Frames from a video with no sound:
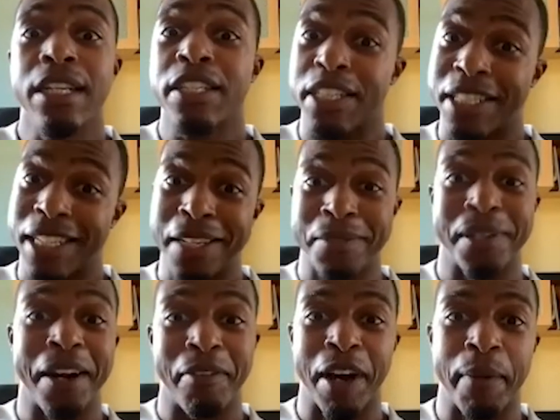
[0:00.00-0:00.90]
She sleeps
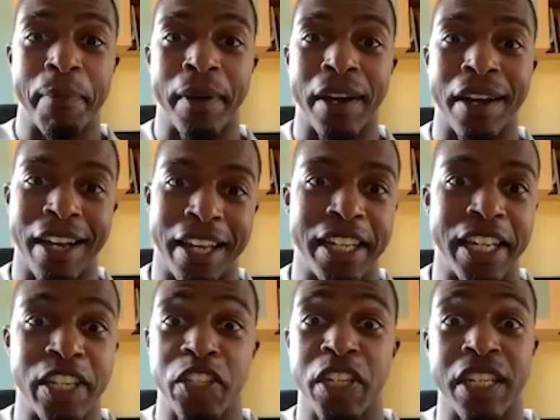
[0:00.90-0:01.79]
with that rapper, and
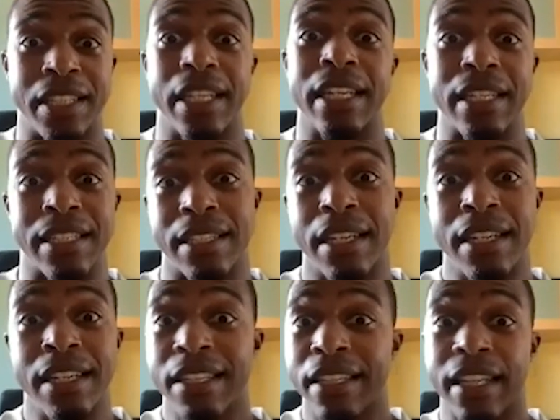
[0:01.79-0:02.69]
then she thinks
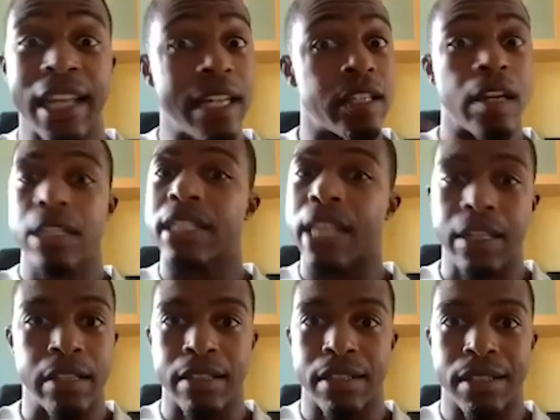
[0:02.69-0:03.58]
that that's her
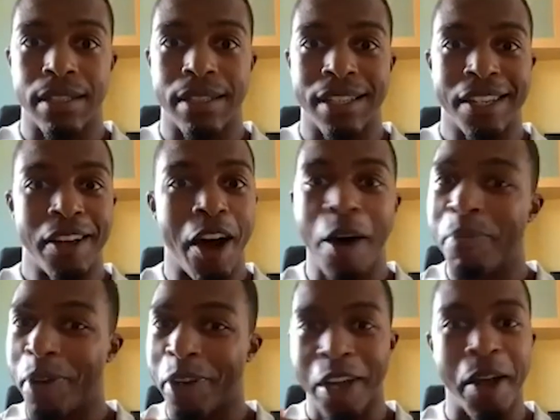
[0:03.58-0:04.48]
standard. I'm
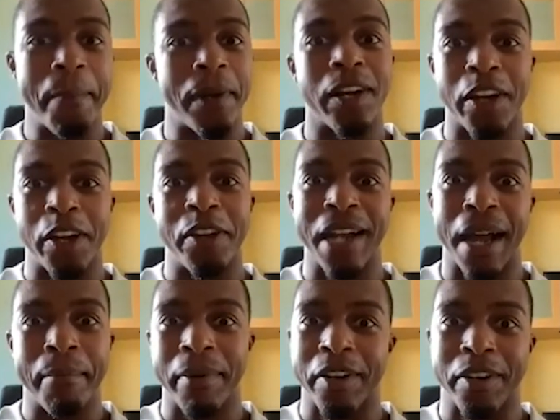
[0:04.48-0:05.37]
not going below
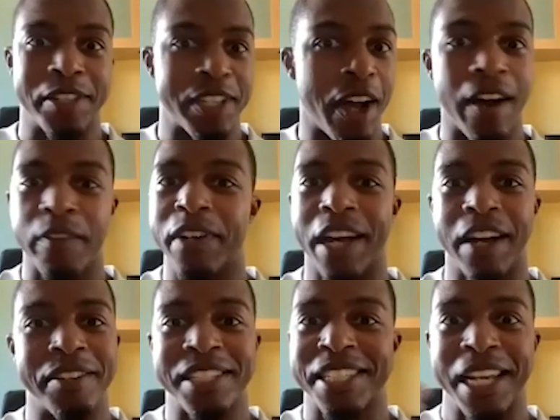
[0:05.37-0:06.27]
that because I've
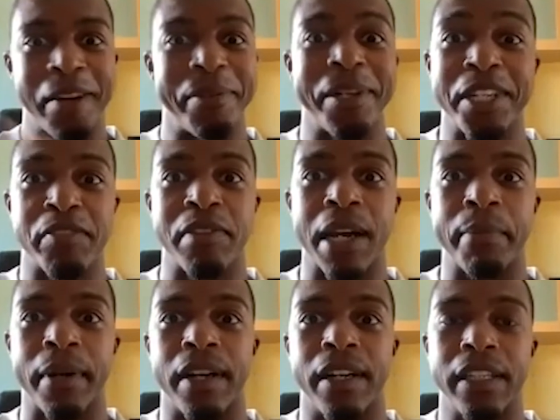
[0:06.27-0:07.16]
now slept with this
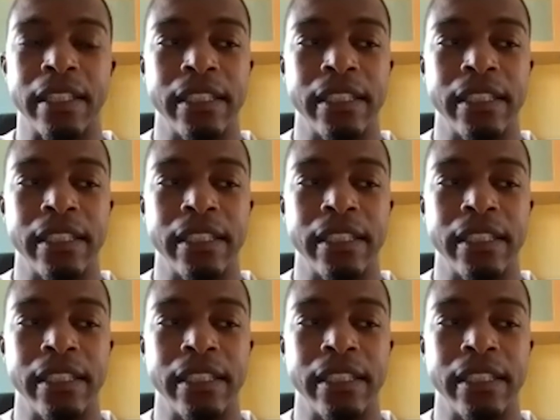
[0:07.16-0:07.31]
rapper.